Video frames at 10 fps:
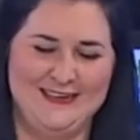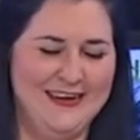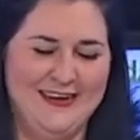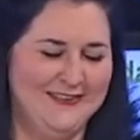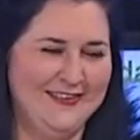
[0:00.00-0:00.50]

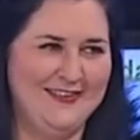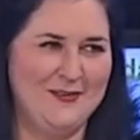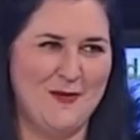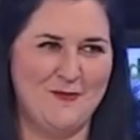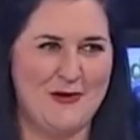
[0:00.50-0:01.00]
No, it's a
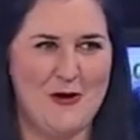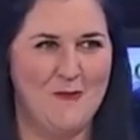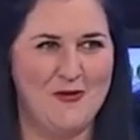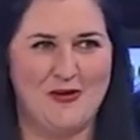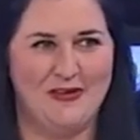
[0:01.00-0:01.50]
bit more
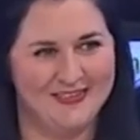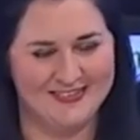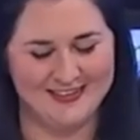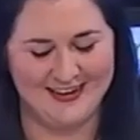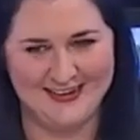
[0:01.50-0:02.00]
comical,
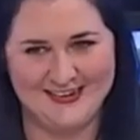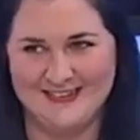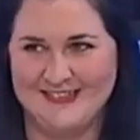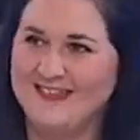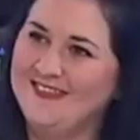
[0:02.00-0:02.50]
so...